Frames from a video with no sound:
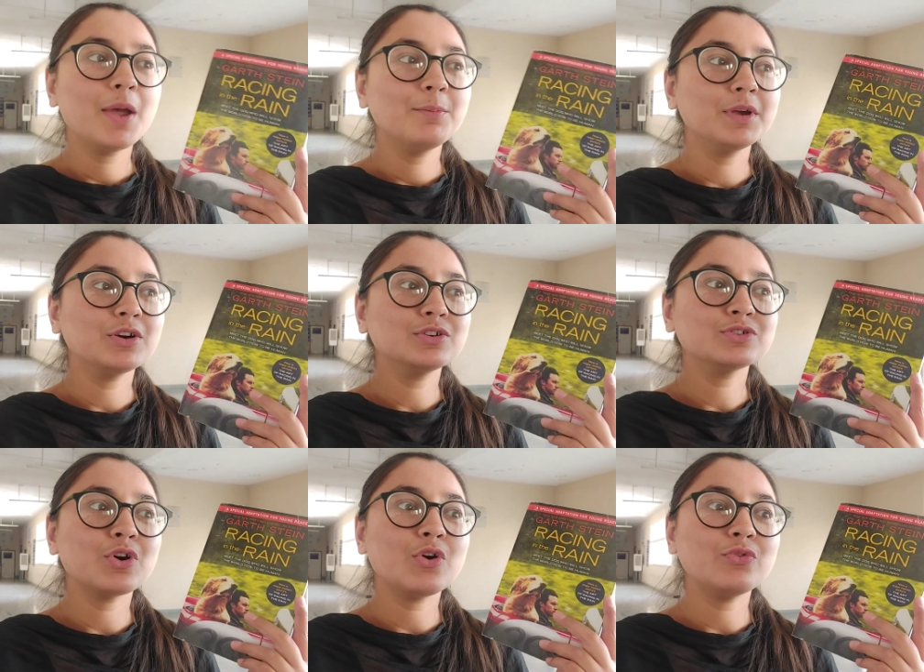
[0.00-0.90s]
because
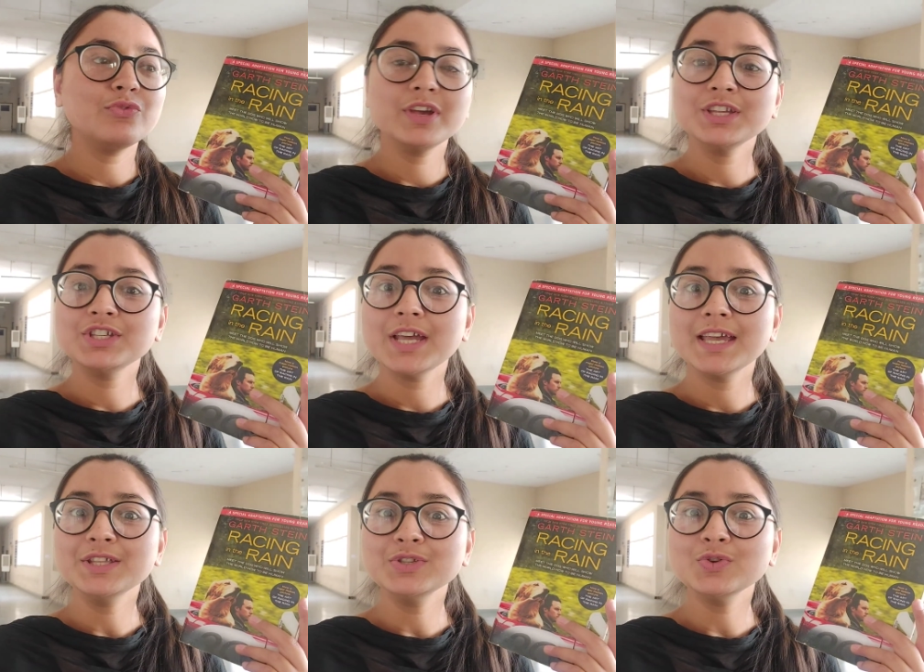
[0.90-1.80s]
of which
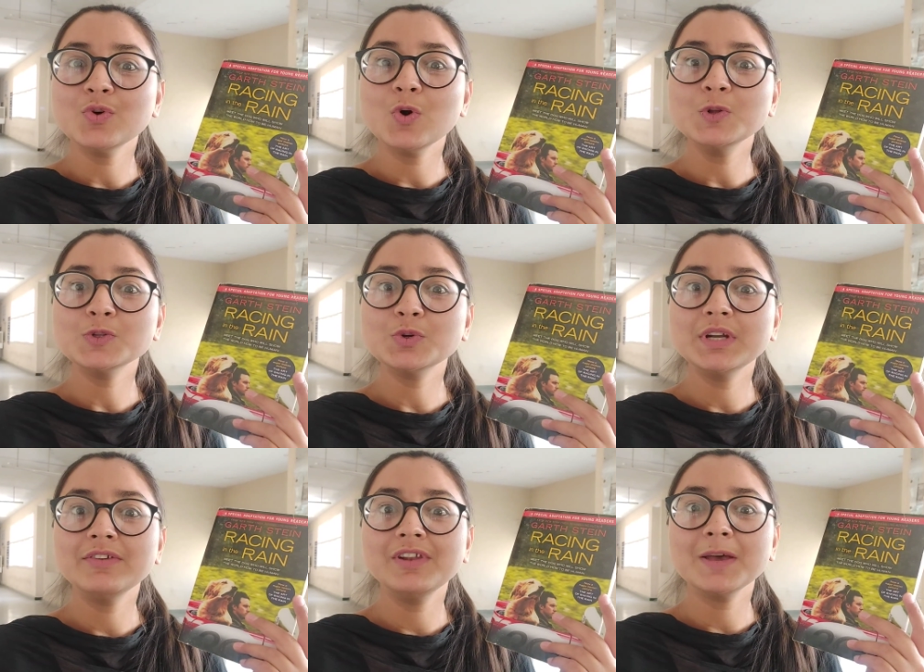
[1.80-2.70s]
Enzo also
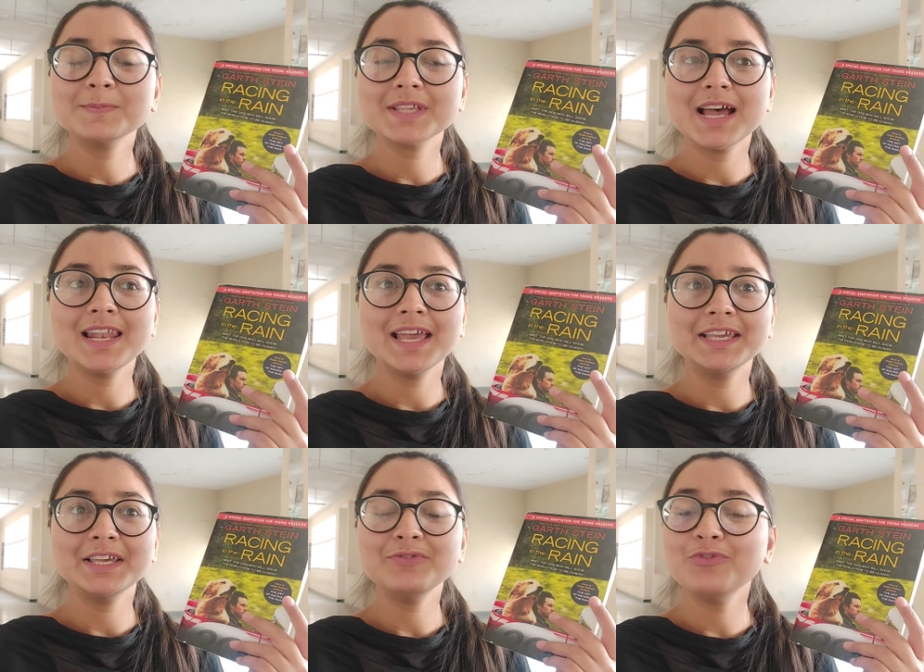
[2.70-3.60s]
develops a
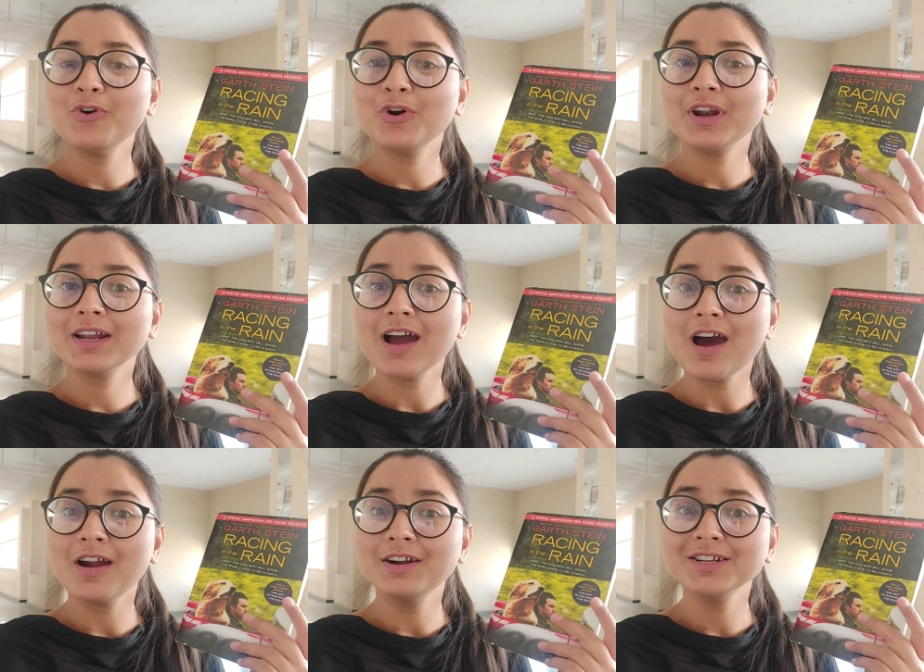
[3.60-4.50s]
liking for
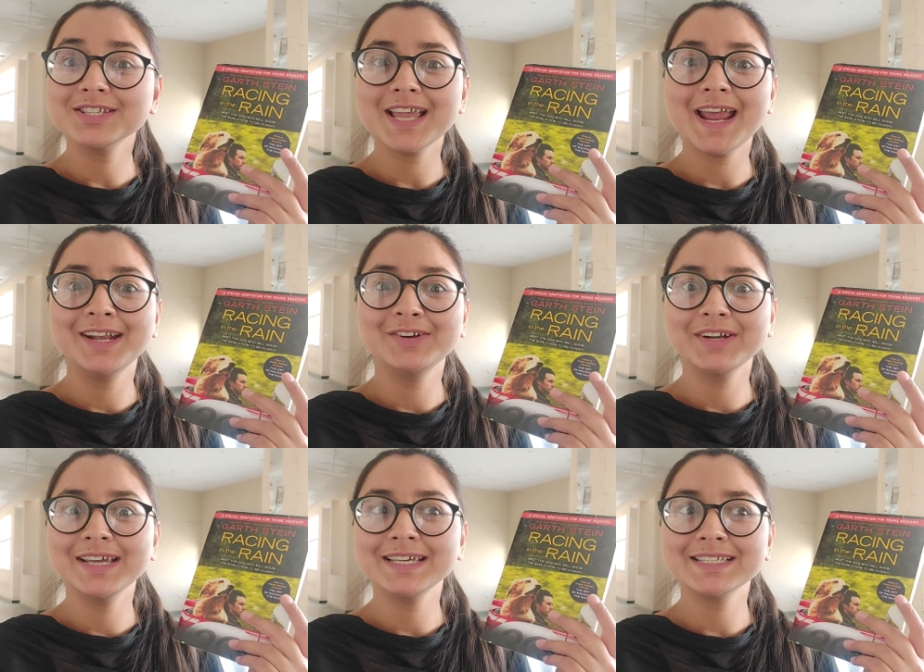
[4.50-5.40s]
cars and
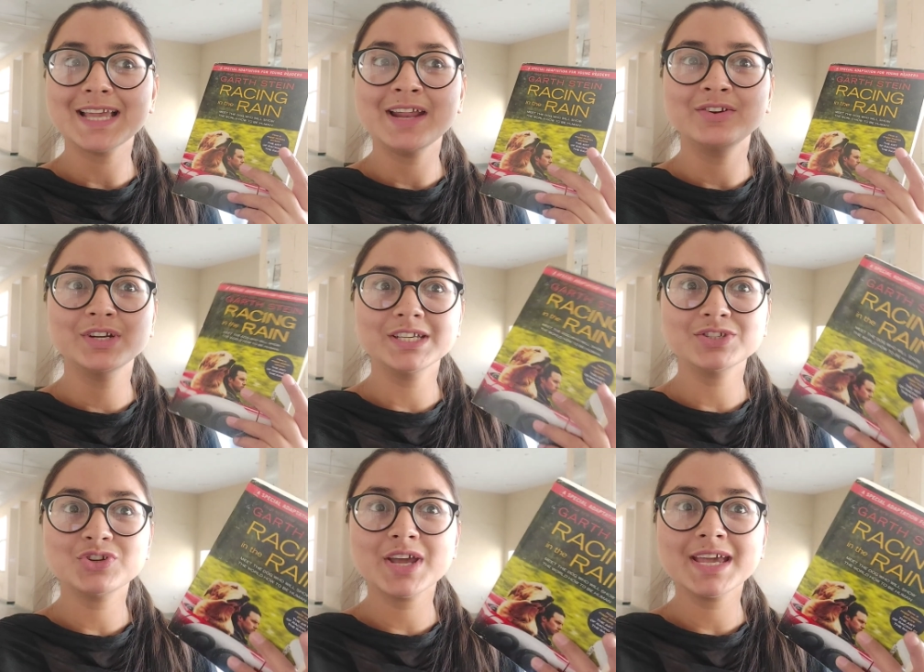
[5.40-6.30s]
race and
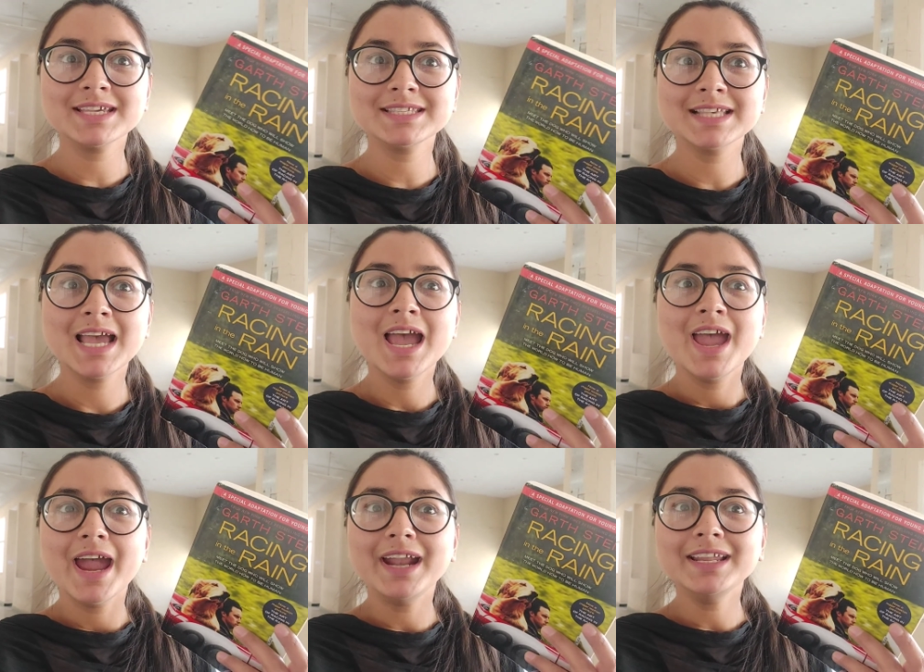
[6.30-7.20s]
racetracks,
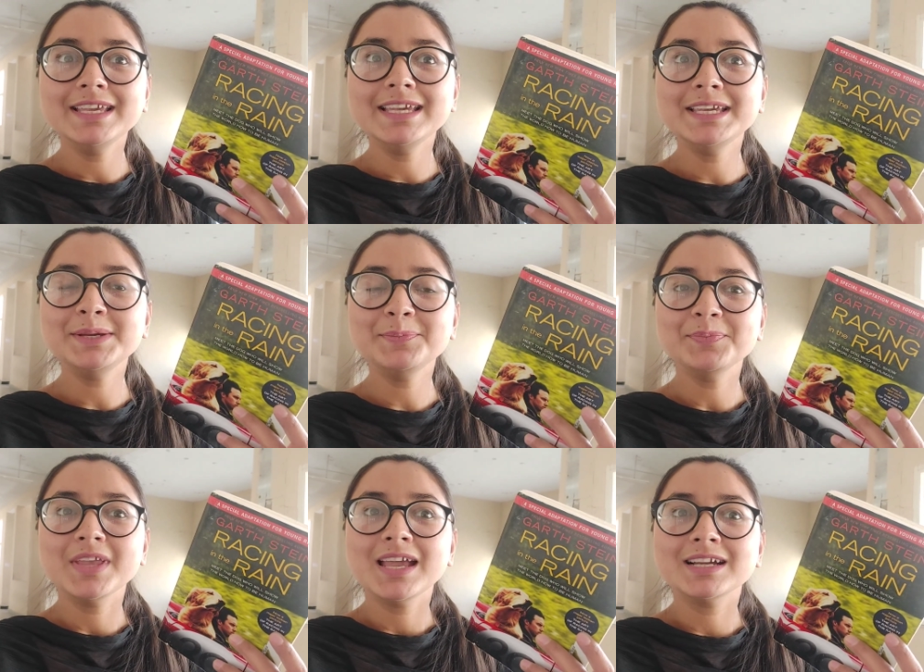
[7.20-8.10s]
and he
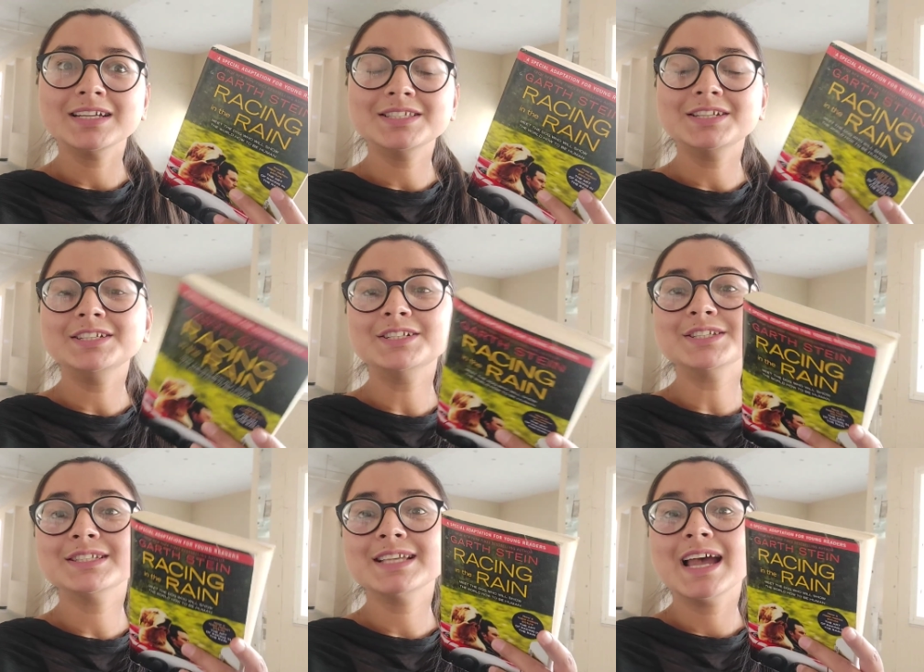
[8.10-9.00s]

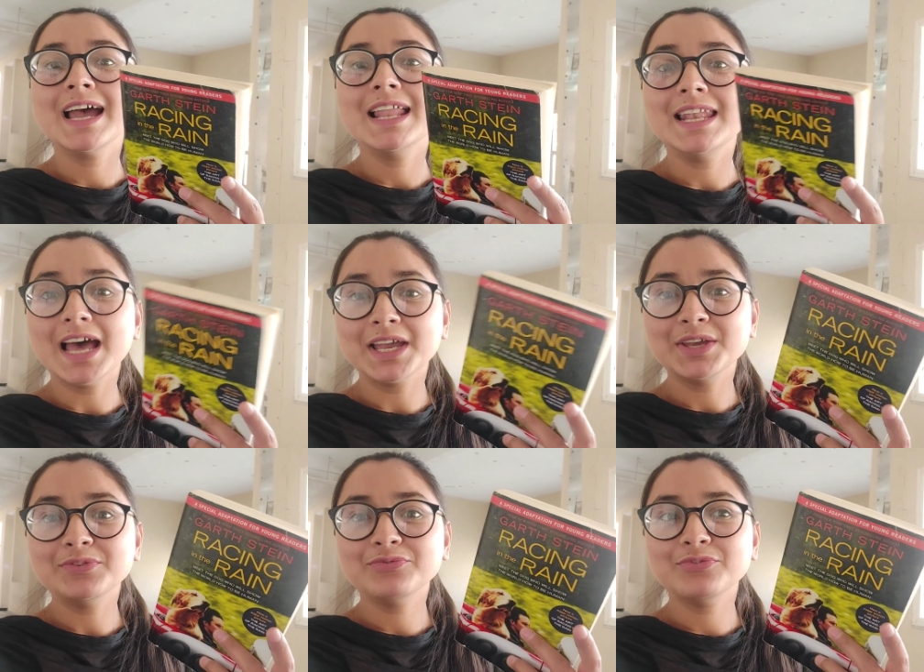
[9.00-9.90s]
considers
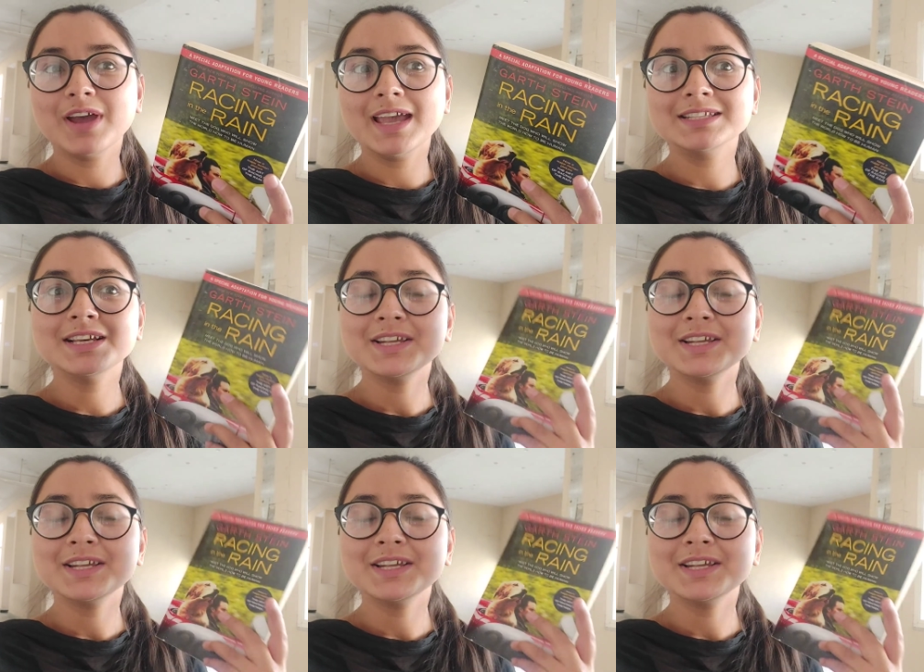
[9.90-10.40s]
life as a